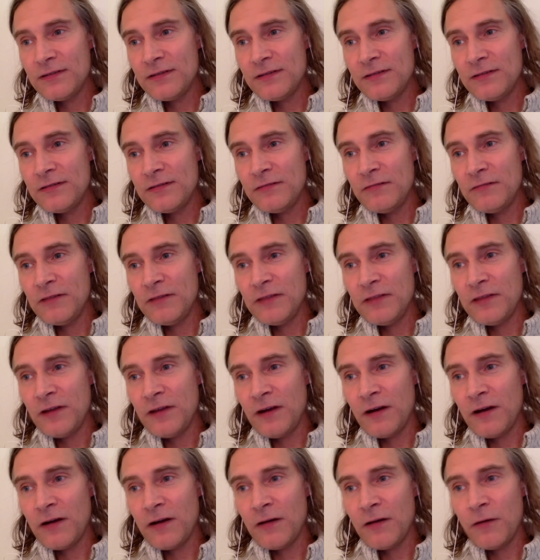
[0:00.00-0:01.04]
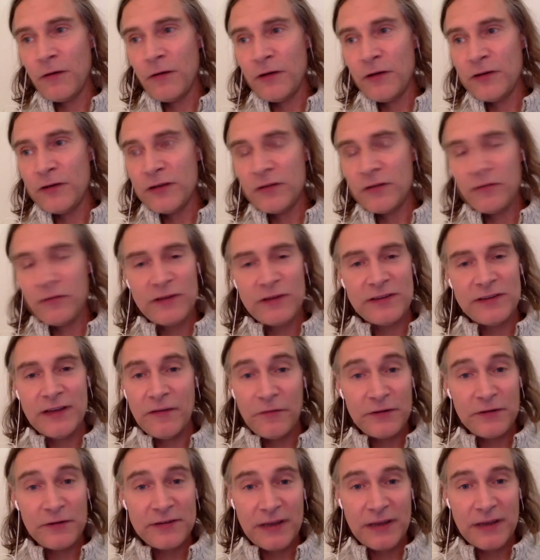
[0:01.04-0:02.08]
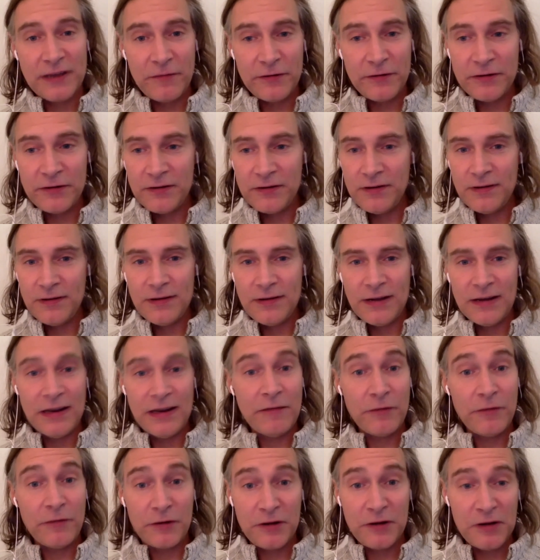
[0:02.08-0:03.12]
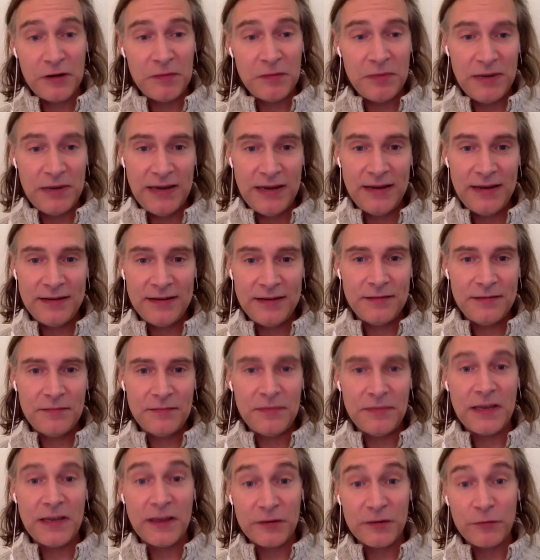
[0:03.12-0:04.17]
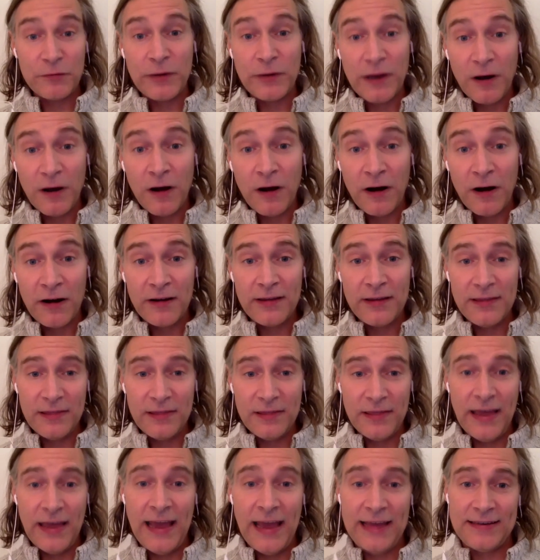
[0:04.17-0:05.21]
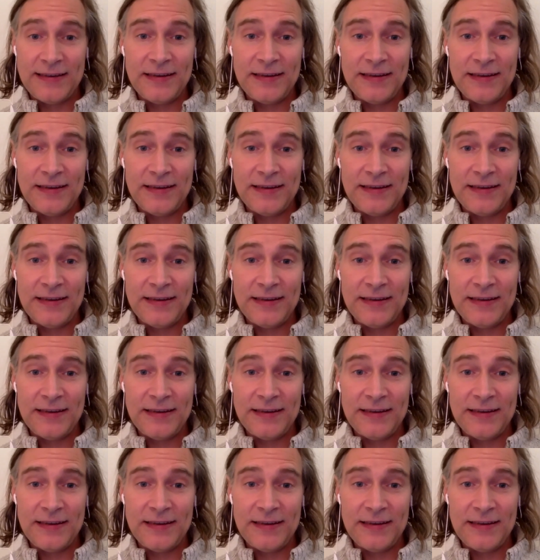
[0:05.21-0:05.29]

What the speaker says: with our origin was never severed and never could be, because we are that.